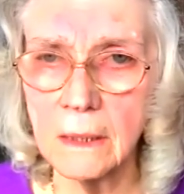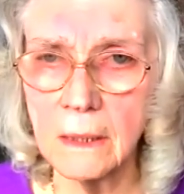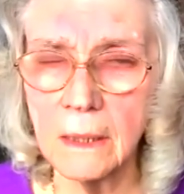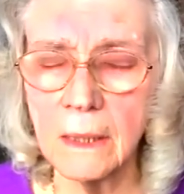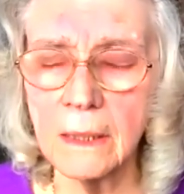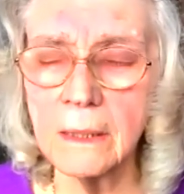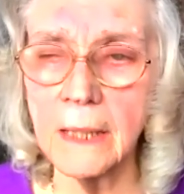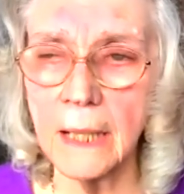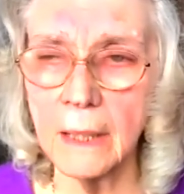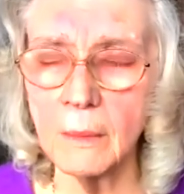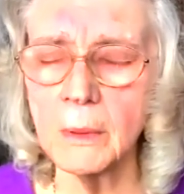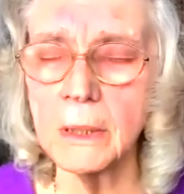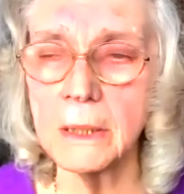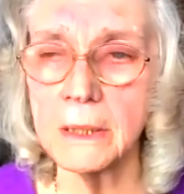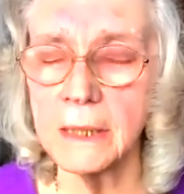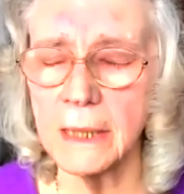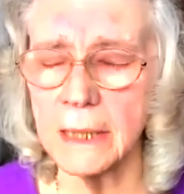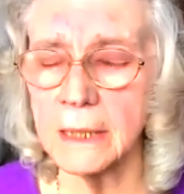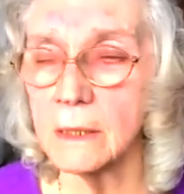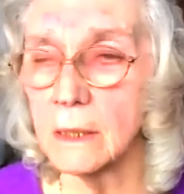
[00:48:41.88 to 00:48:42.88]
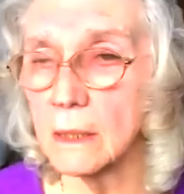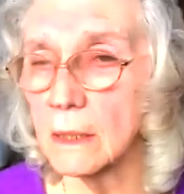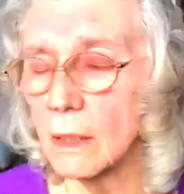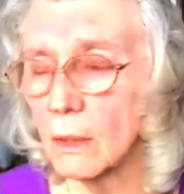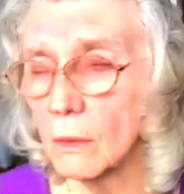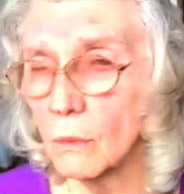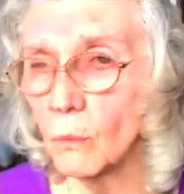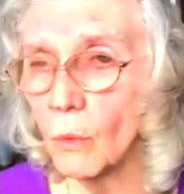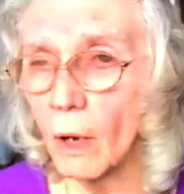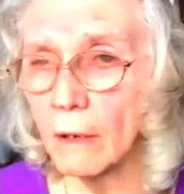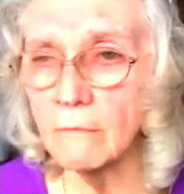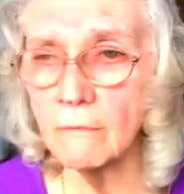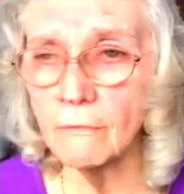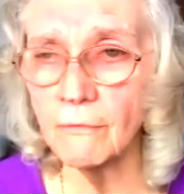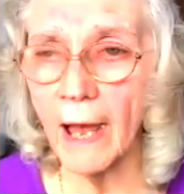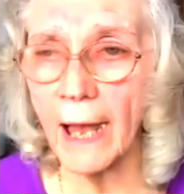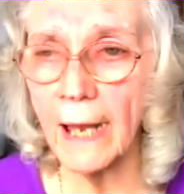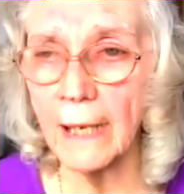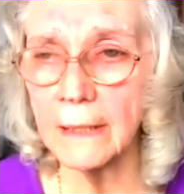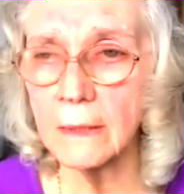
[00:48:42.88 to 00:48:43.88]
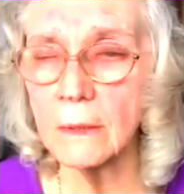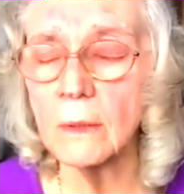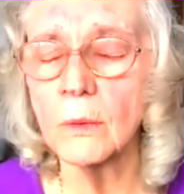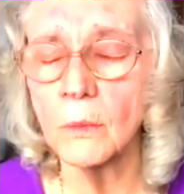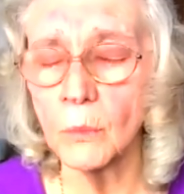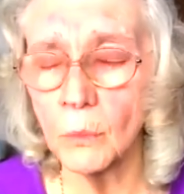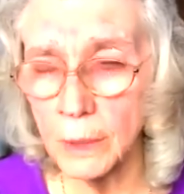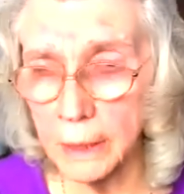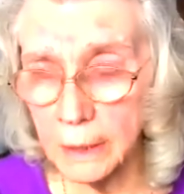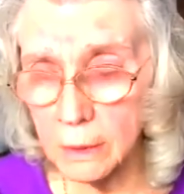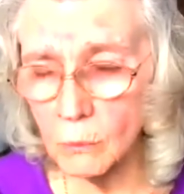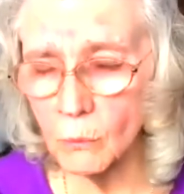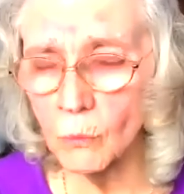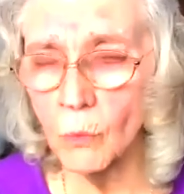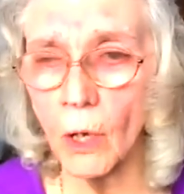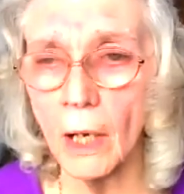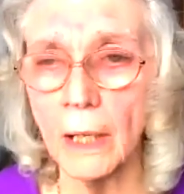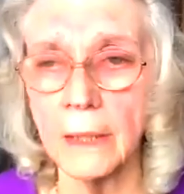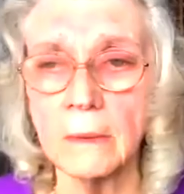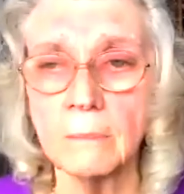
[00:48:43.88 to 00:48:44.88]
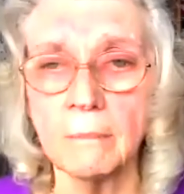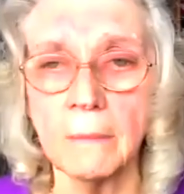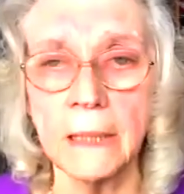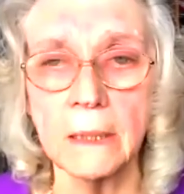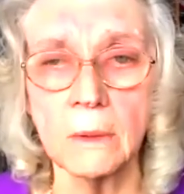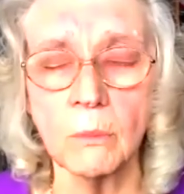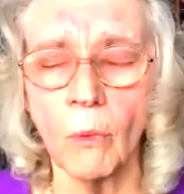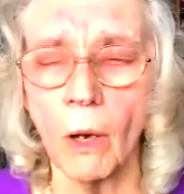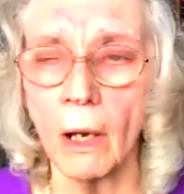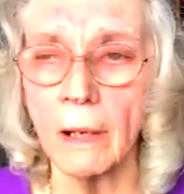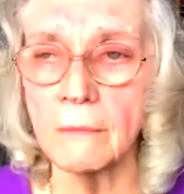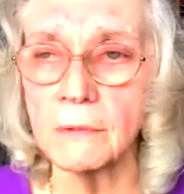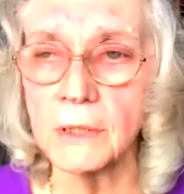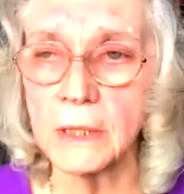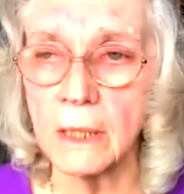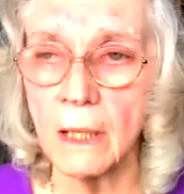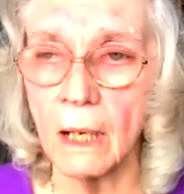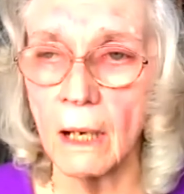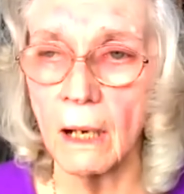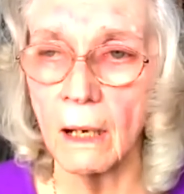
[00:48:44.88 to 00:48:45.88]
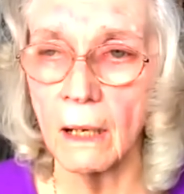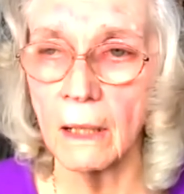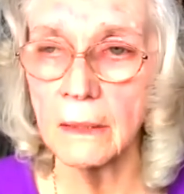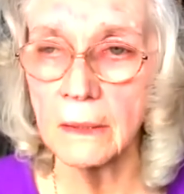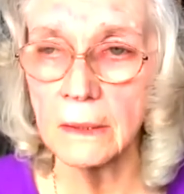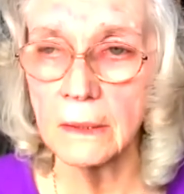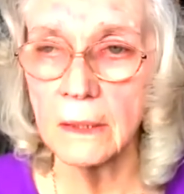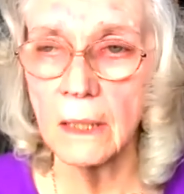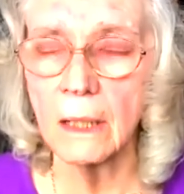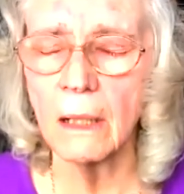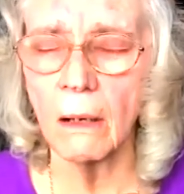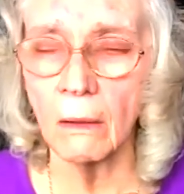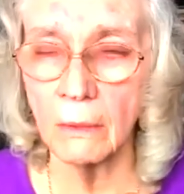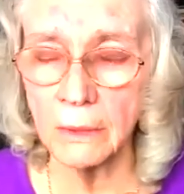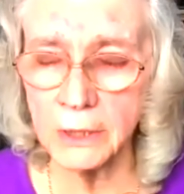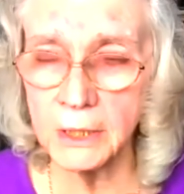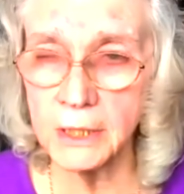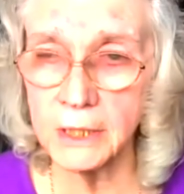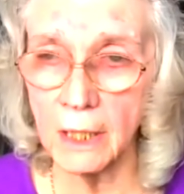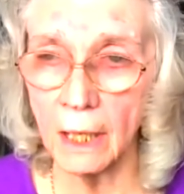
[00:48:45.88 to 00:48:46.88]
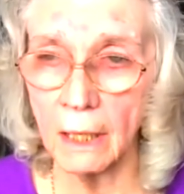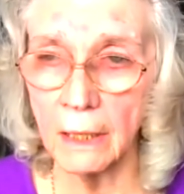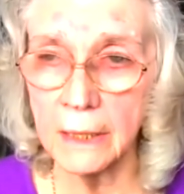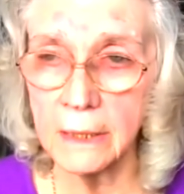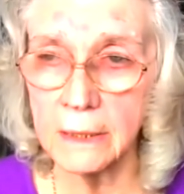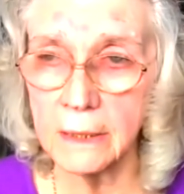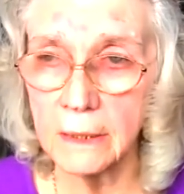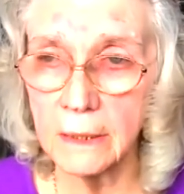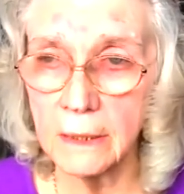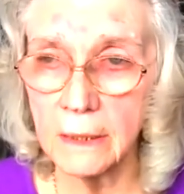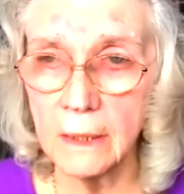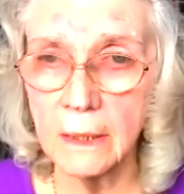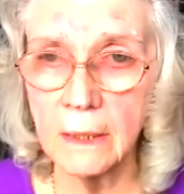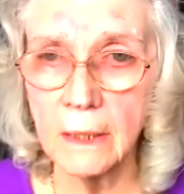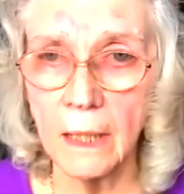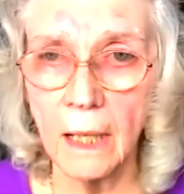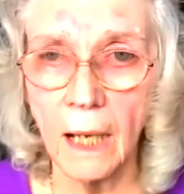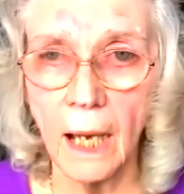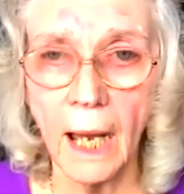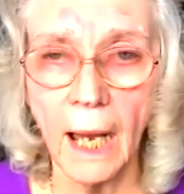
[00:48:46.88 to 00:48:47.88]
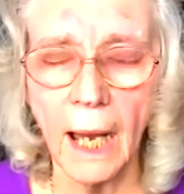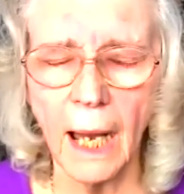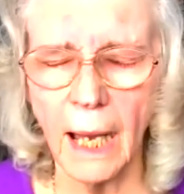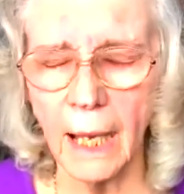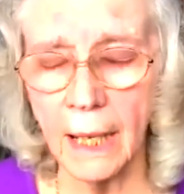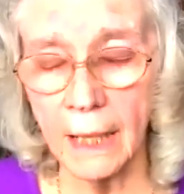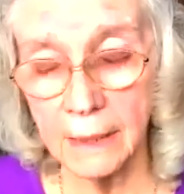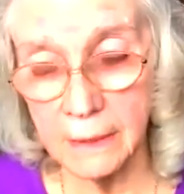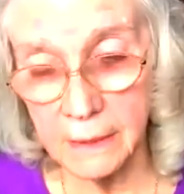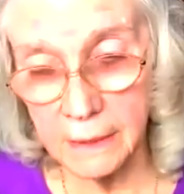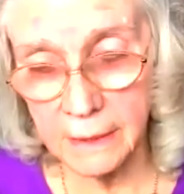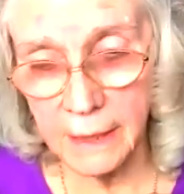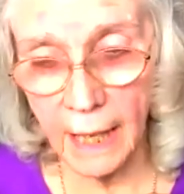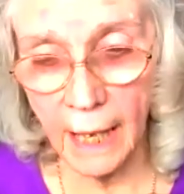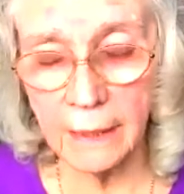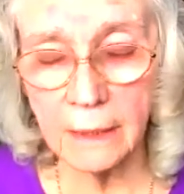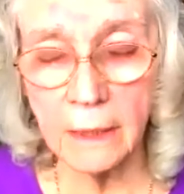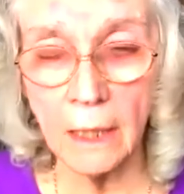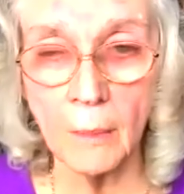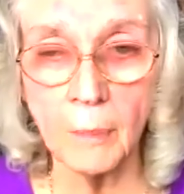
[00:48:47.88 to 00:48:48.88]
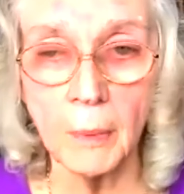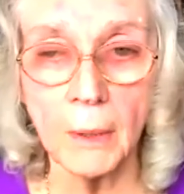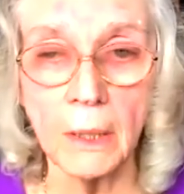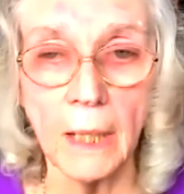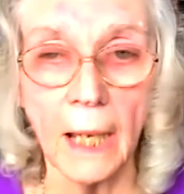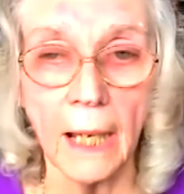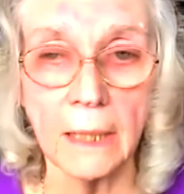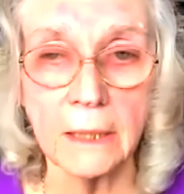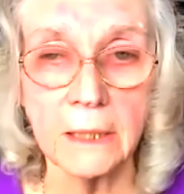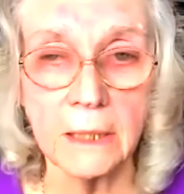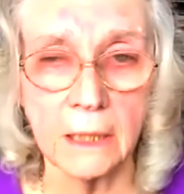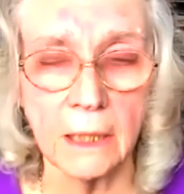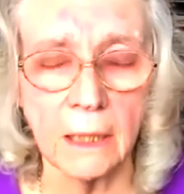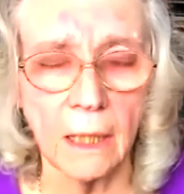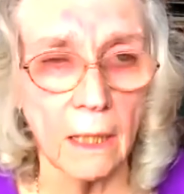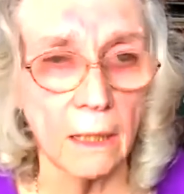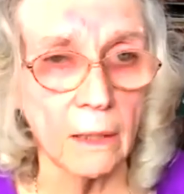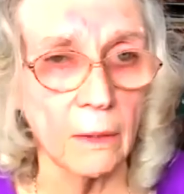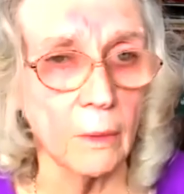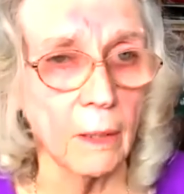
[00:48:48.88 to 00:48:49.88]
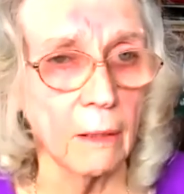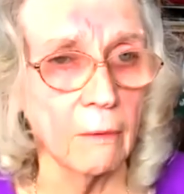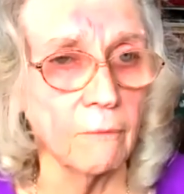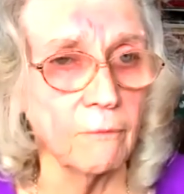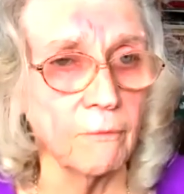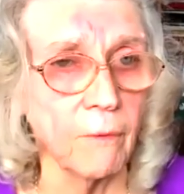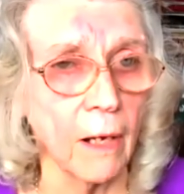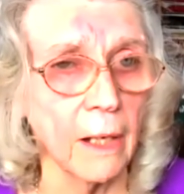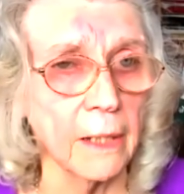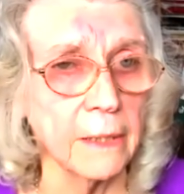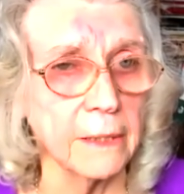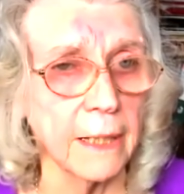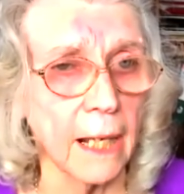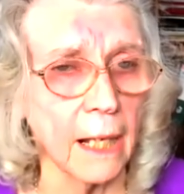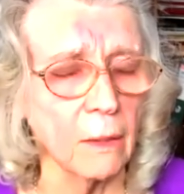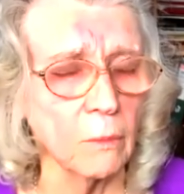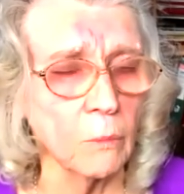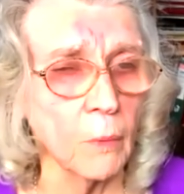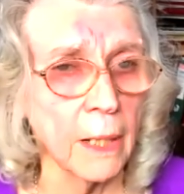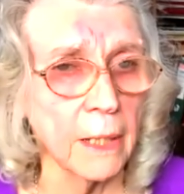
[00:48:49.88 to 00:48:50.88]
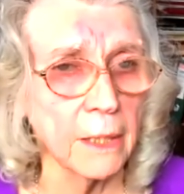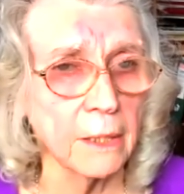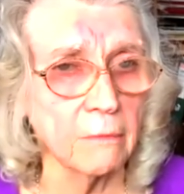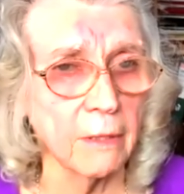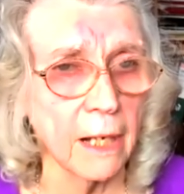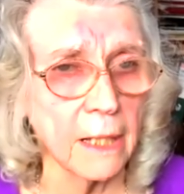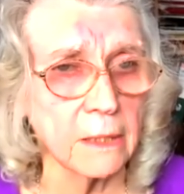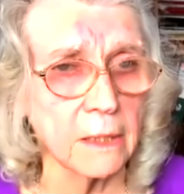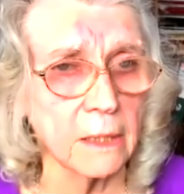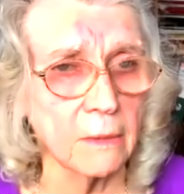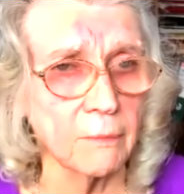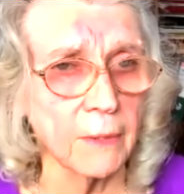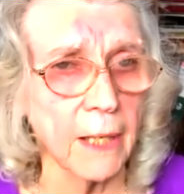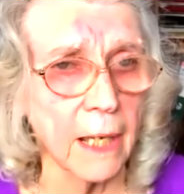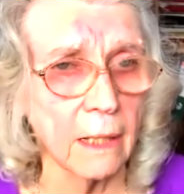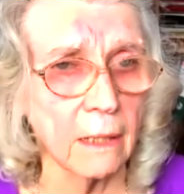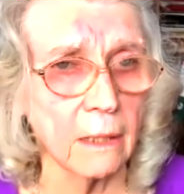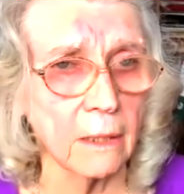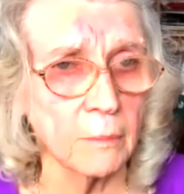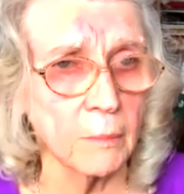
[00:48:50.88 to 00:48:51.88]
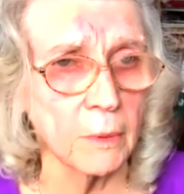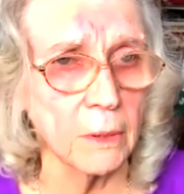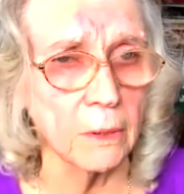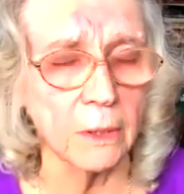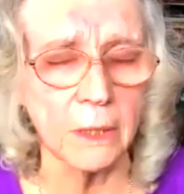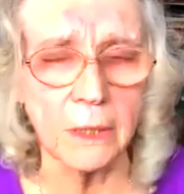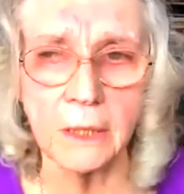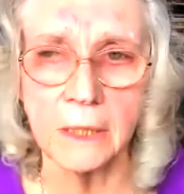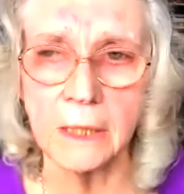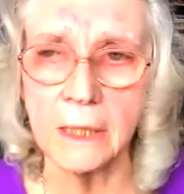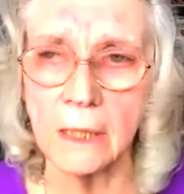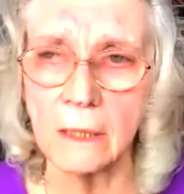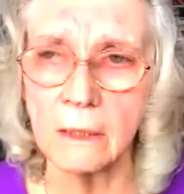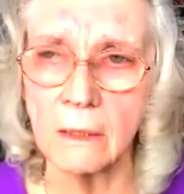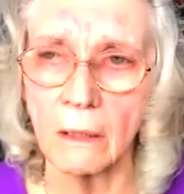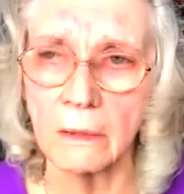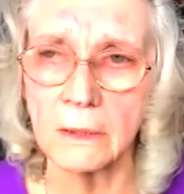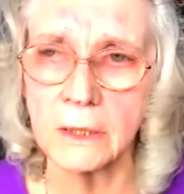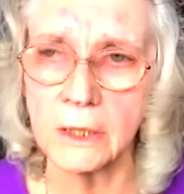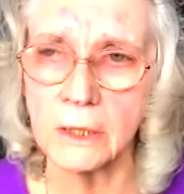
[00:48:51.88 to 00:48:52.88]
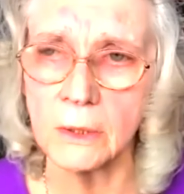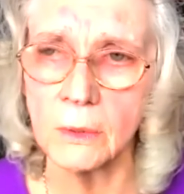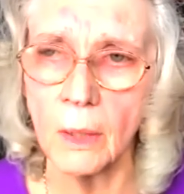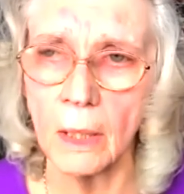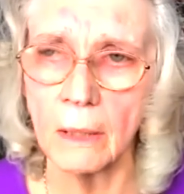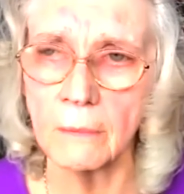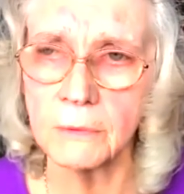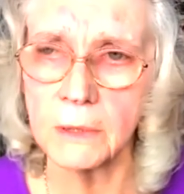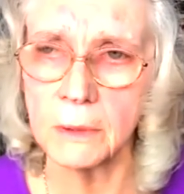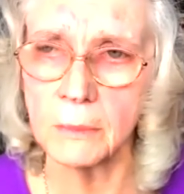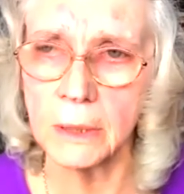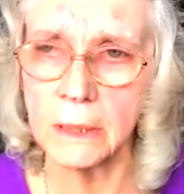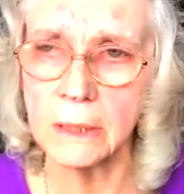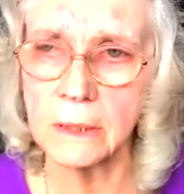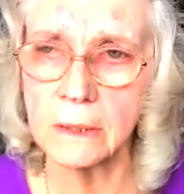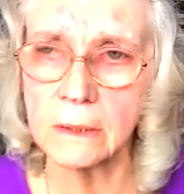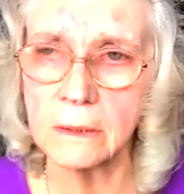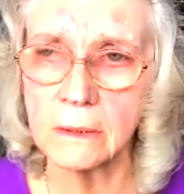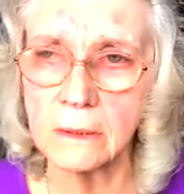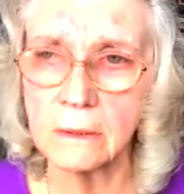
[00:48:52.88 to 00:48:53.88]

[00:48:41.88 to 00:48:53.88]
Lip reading: And there was this one van with one midwife's car on site, and that couple had to go and find out where the rest of their community had got to afterwards.